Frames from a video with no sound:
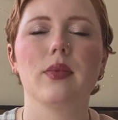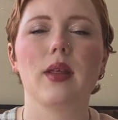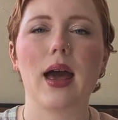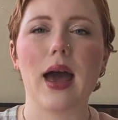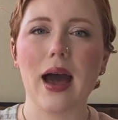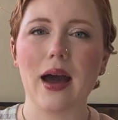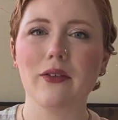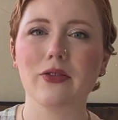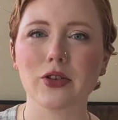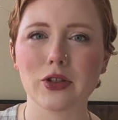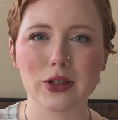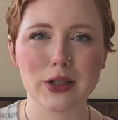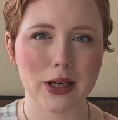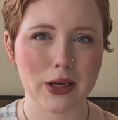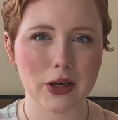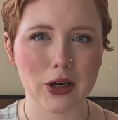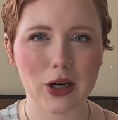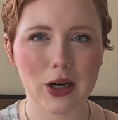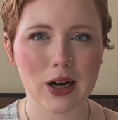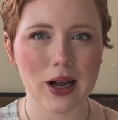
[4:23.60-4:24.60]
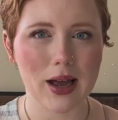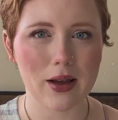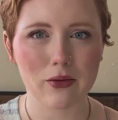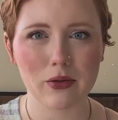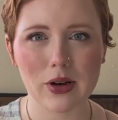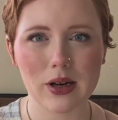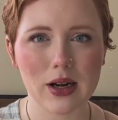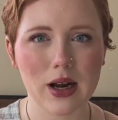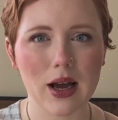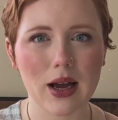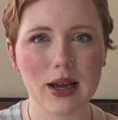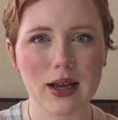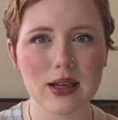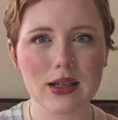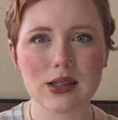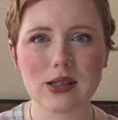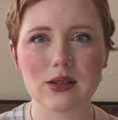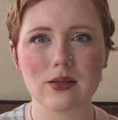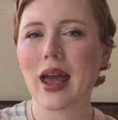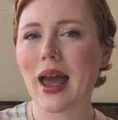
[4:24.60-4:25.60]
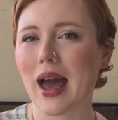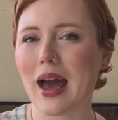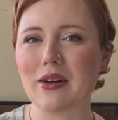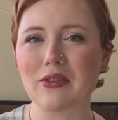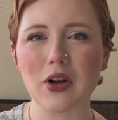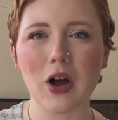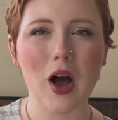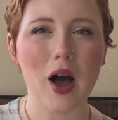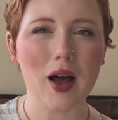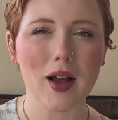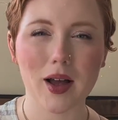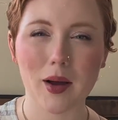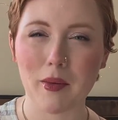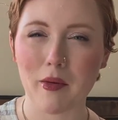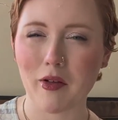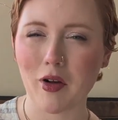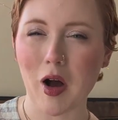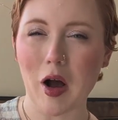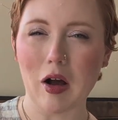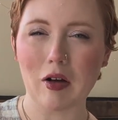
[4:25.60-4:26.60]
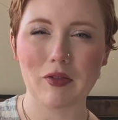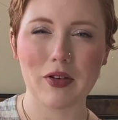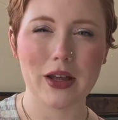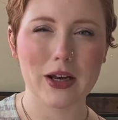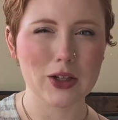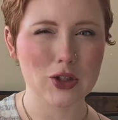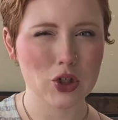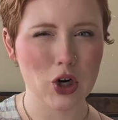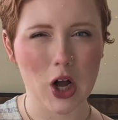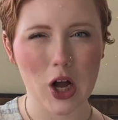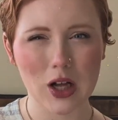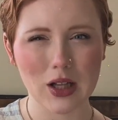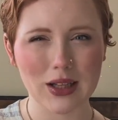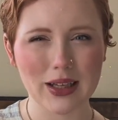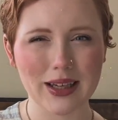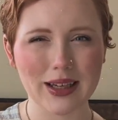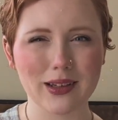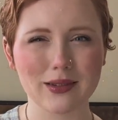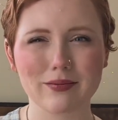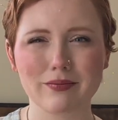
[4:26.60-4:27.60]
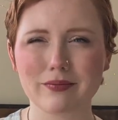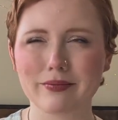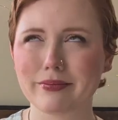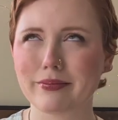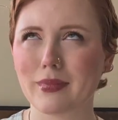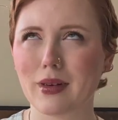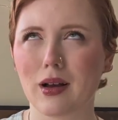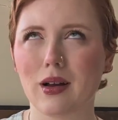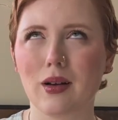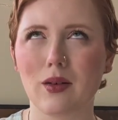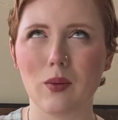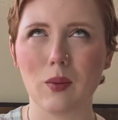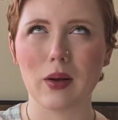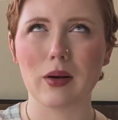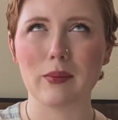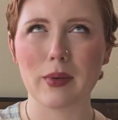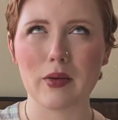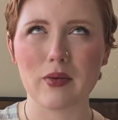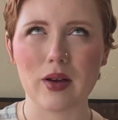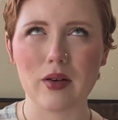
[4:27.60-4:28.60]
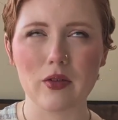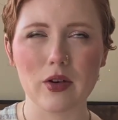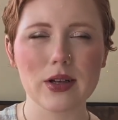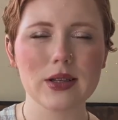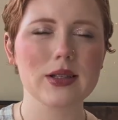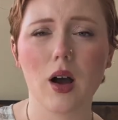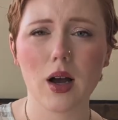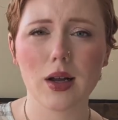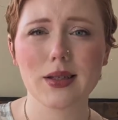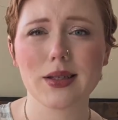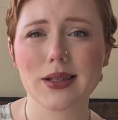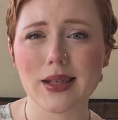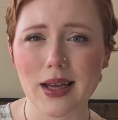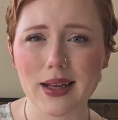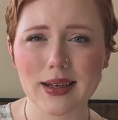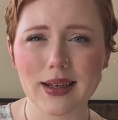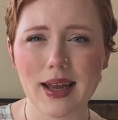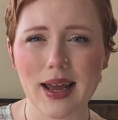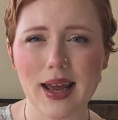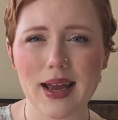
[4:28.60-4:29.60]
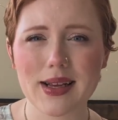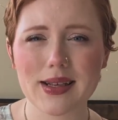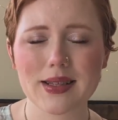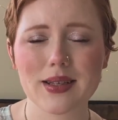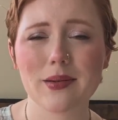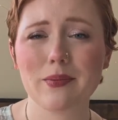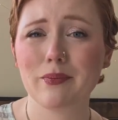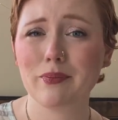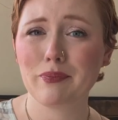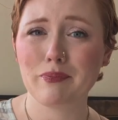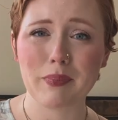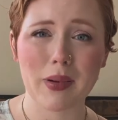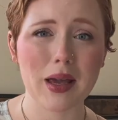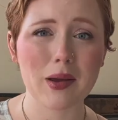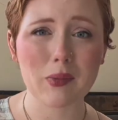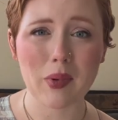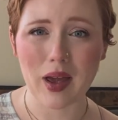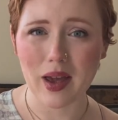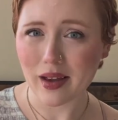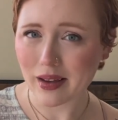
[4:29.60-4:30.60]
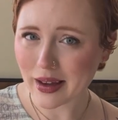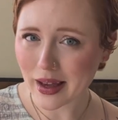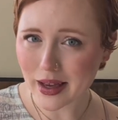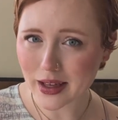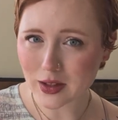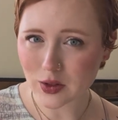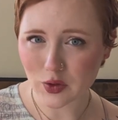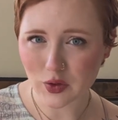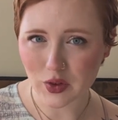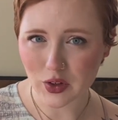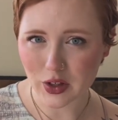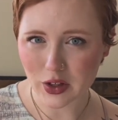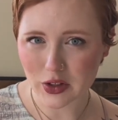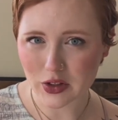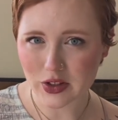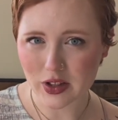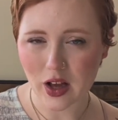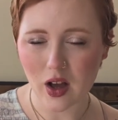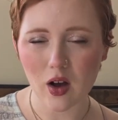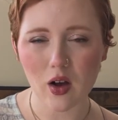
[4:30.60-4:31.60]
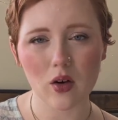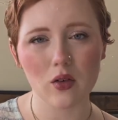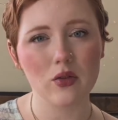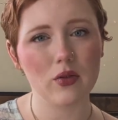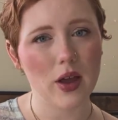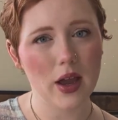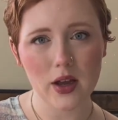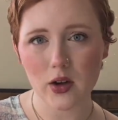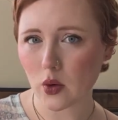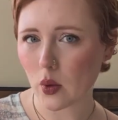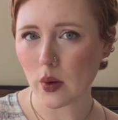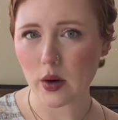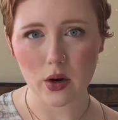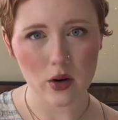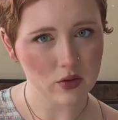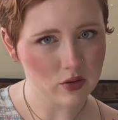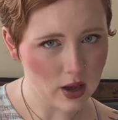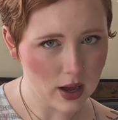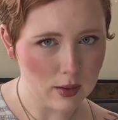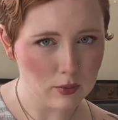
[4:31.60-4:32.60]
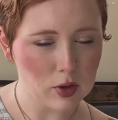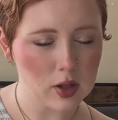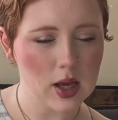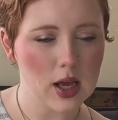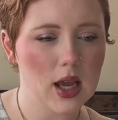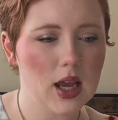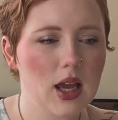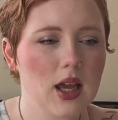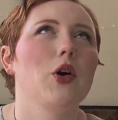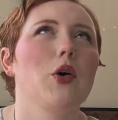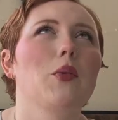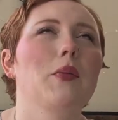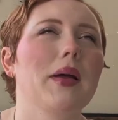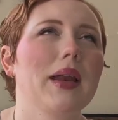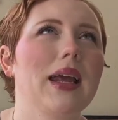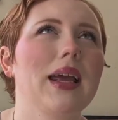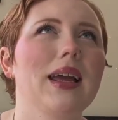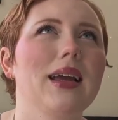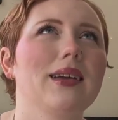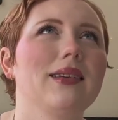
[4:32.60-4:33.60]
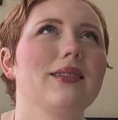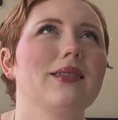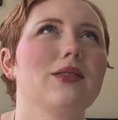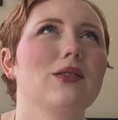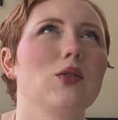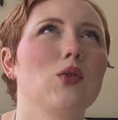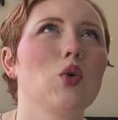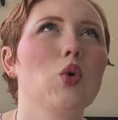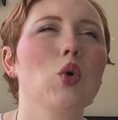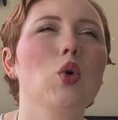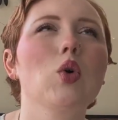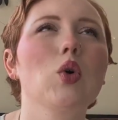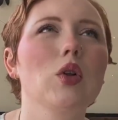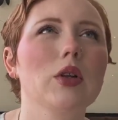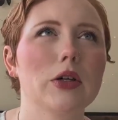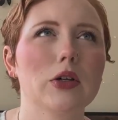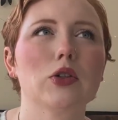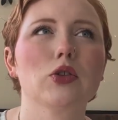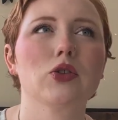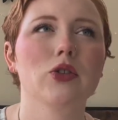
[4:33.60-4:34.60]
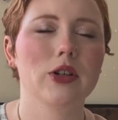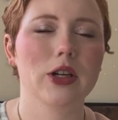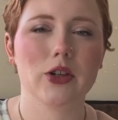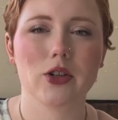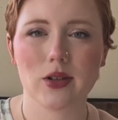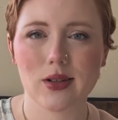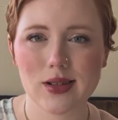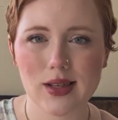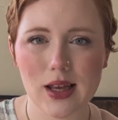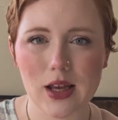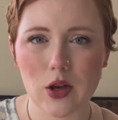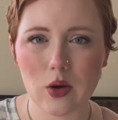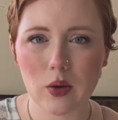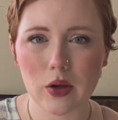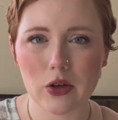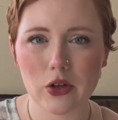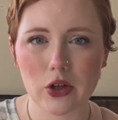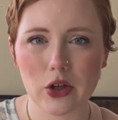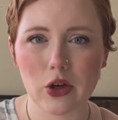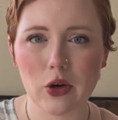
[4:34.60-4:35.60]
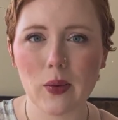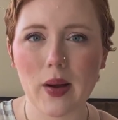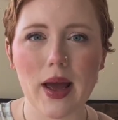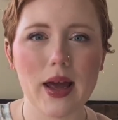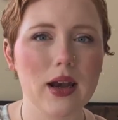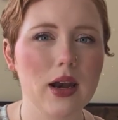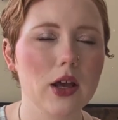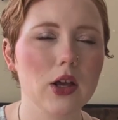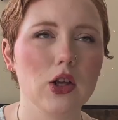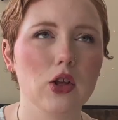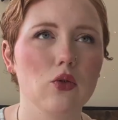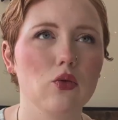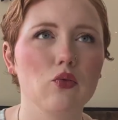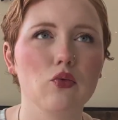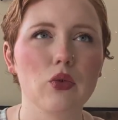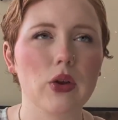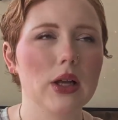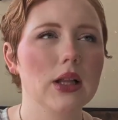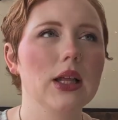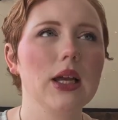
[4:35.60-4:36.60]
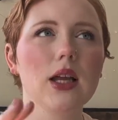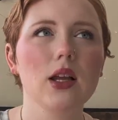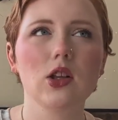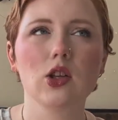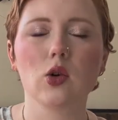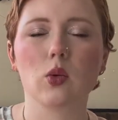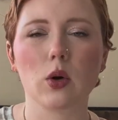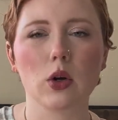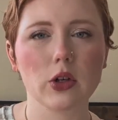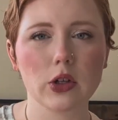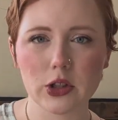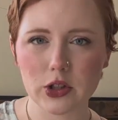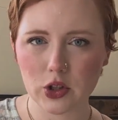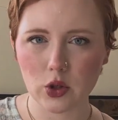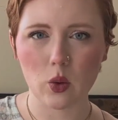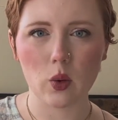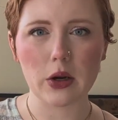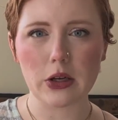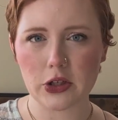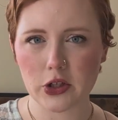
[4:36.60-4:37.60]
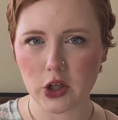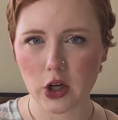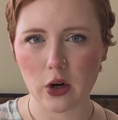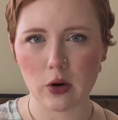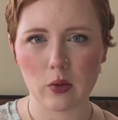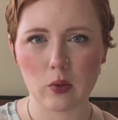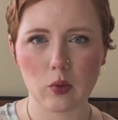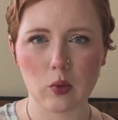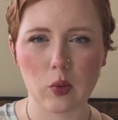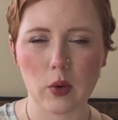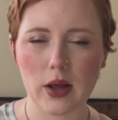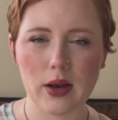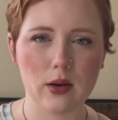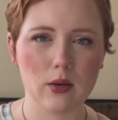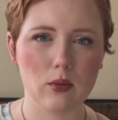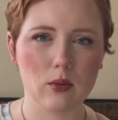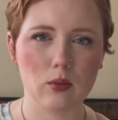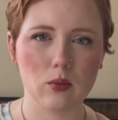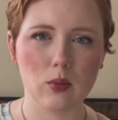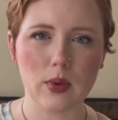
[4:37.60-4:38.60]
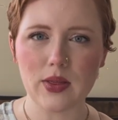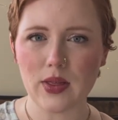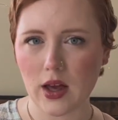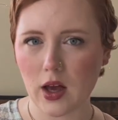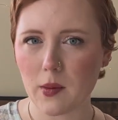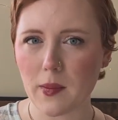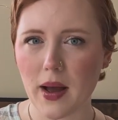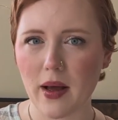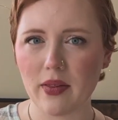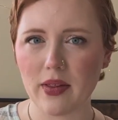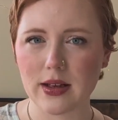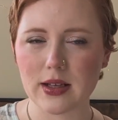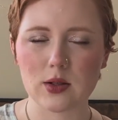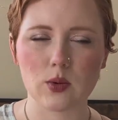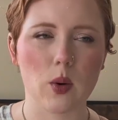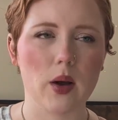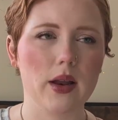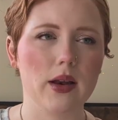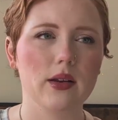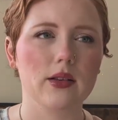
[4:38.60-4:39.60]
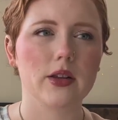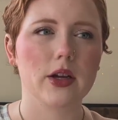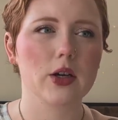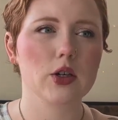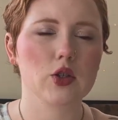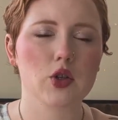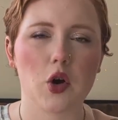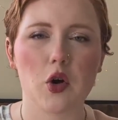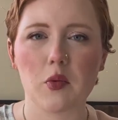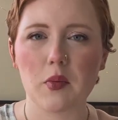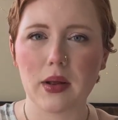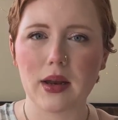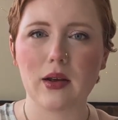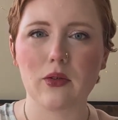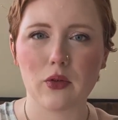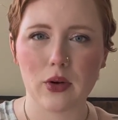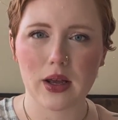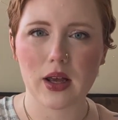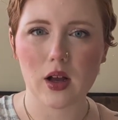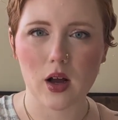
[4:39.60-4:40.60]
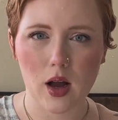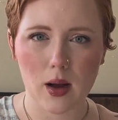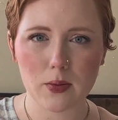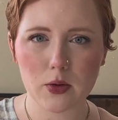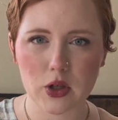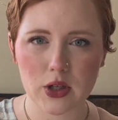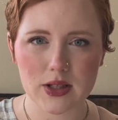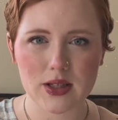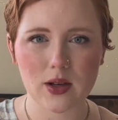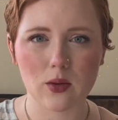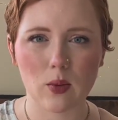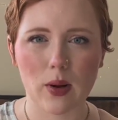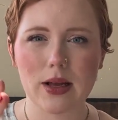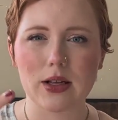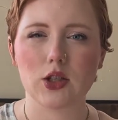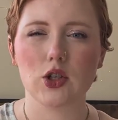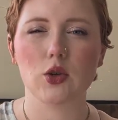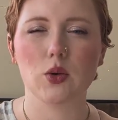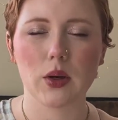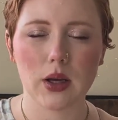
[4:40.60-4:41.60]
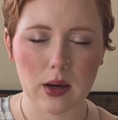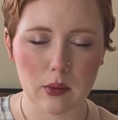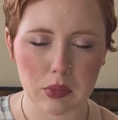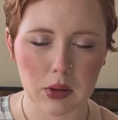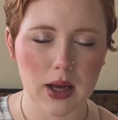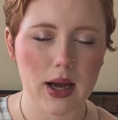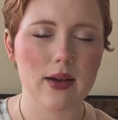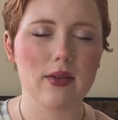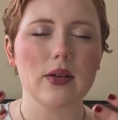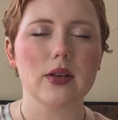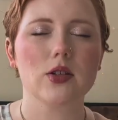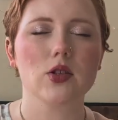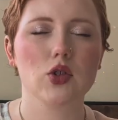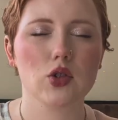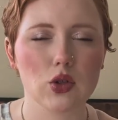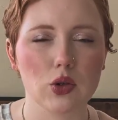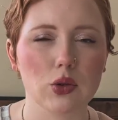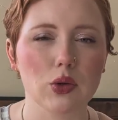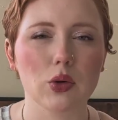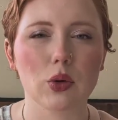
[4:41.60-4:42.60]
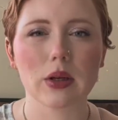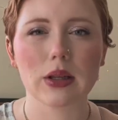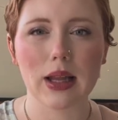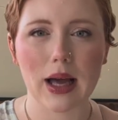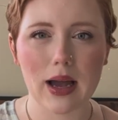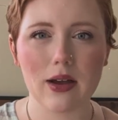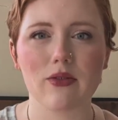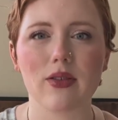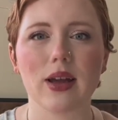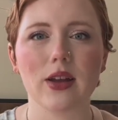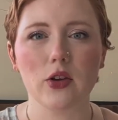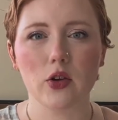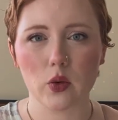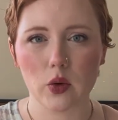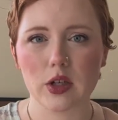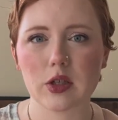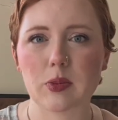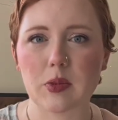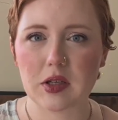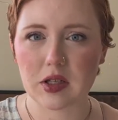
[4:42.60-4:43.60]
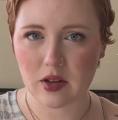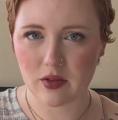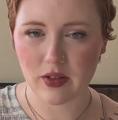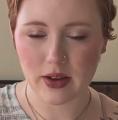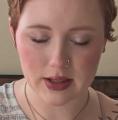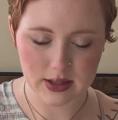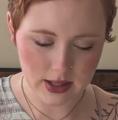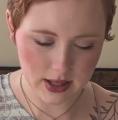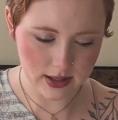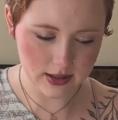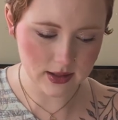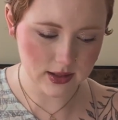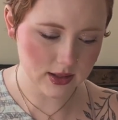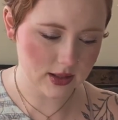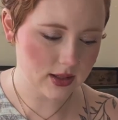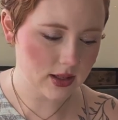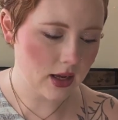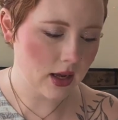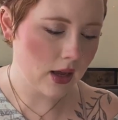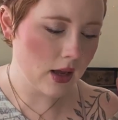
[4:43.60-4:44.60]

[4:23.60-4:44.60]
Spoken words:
After dinner, every night, have a hot cup of coffee and a chocolate. One of my favorites. On Sundays, make pancakes for yourself and or your family. So many cool little traditions that you can do. And really, the world is your oyster when we think about this one. There are so many freaking options and ways you can apply this to your life and your specific tastes.